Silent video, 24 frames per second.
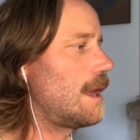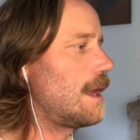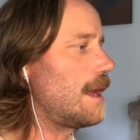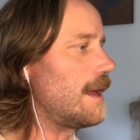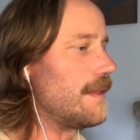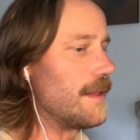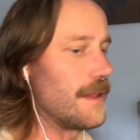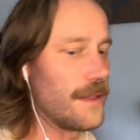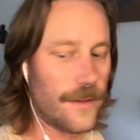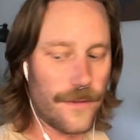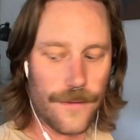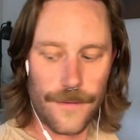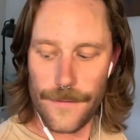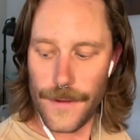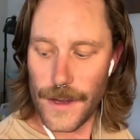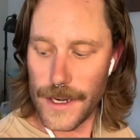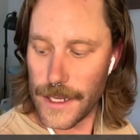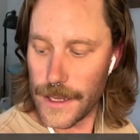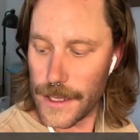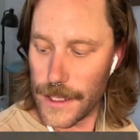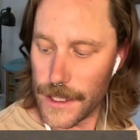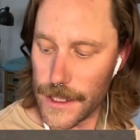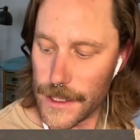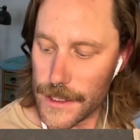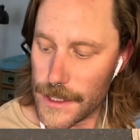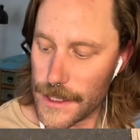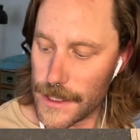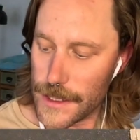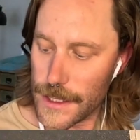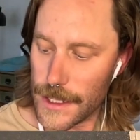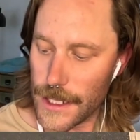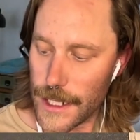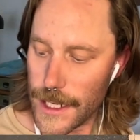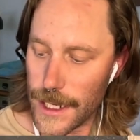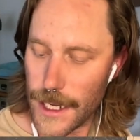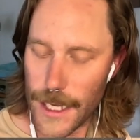And then the funny thing
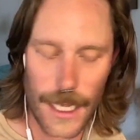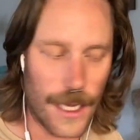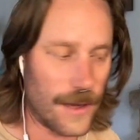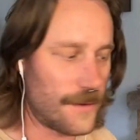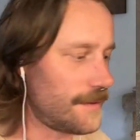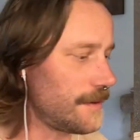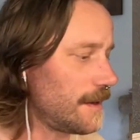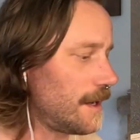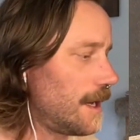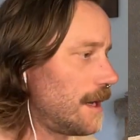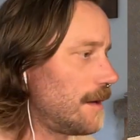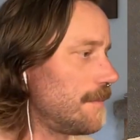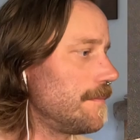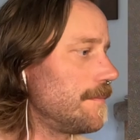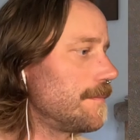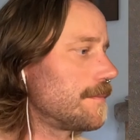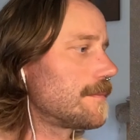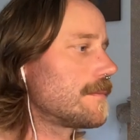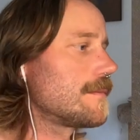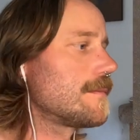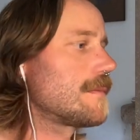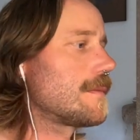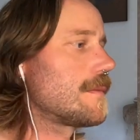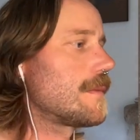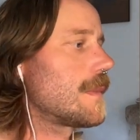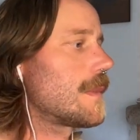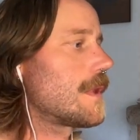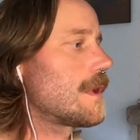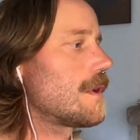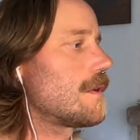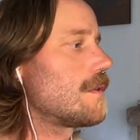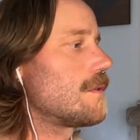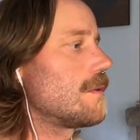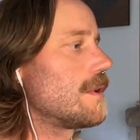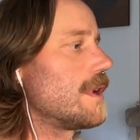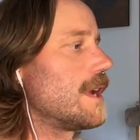is that I have,
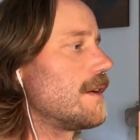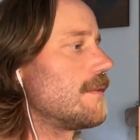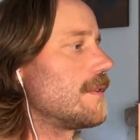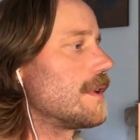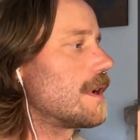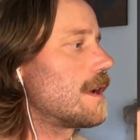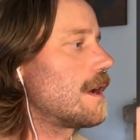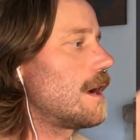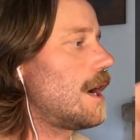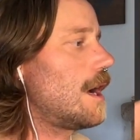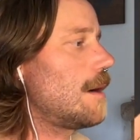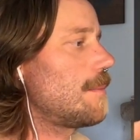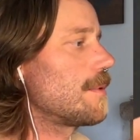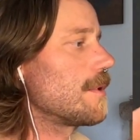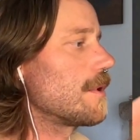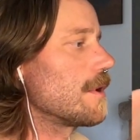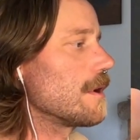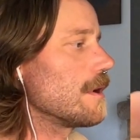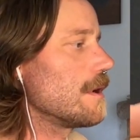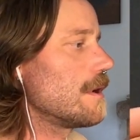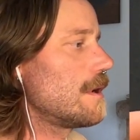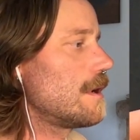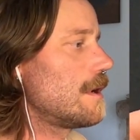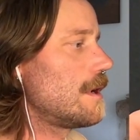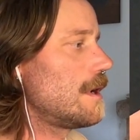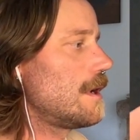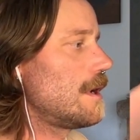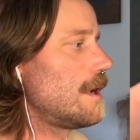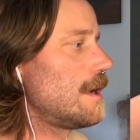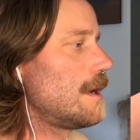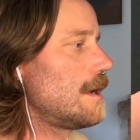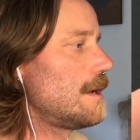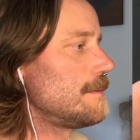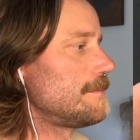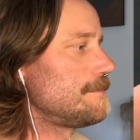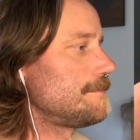because when I have the copper
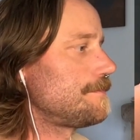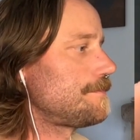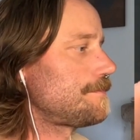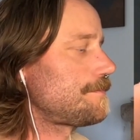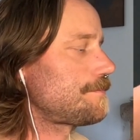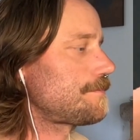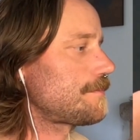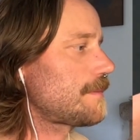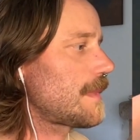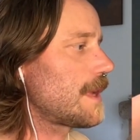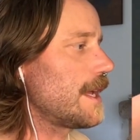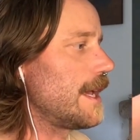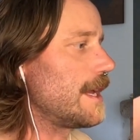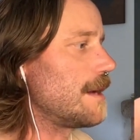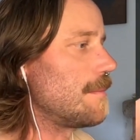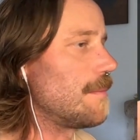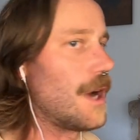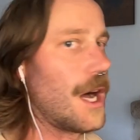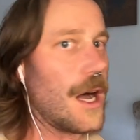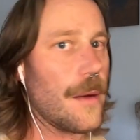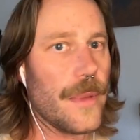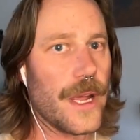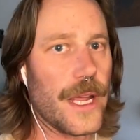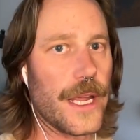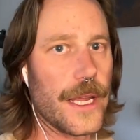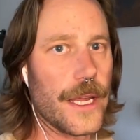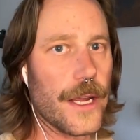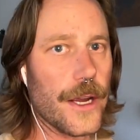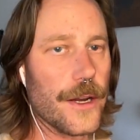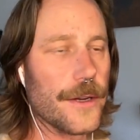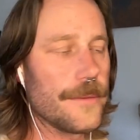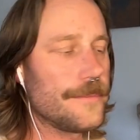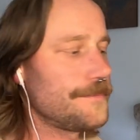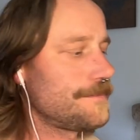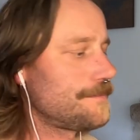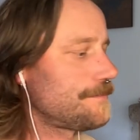edamame
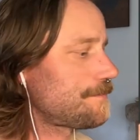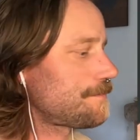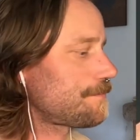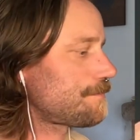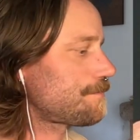here,